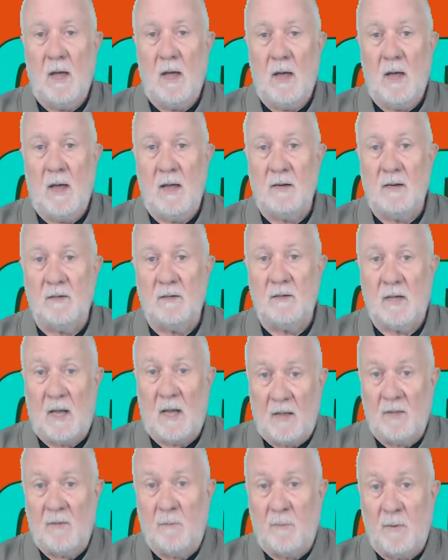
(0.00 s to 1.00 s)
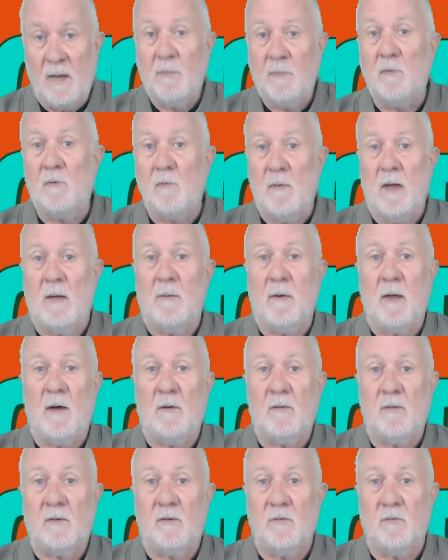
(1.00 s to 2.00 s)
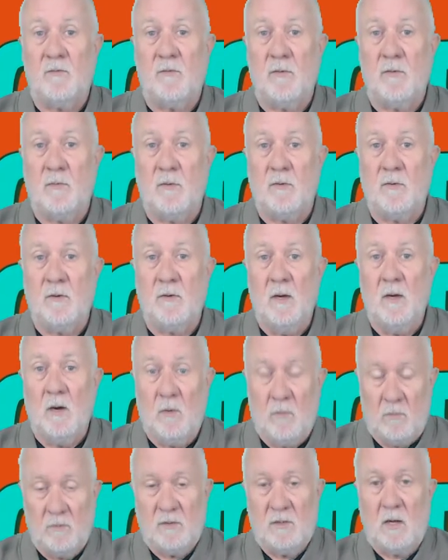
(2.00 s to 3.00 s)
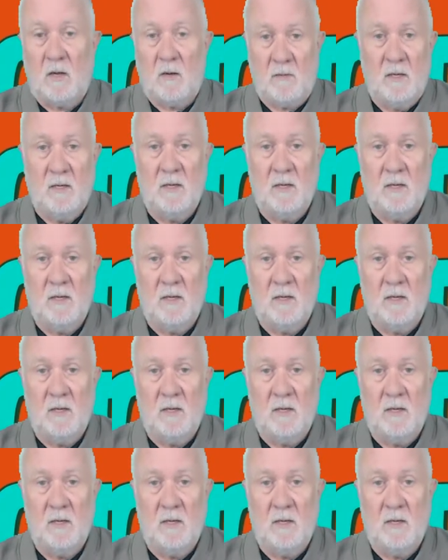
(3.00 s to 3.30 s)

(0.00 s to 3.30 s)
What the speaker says: and other people may be able to contribute also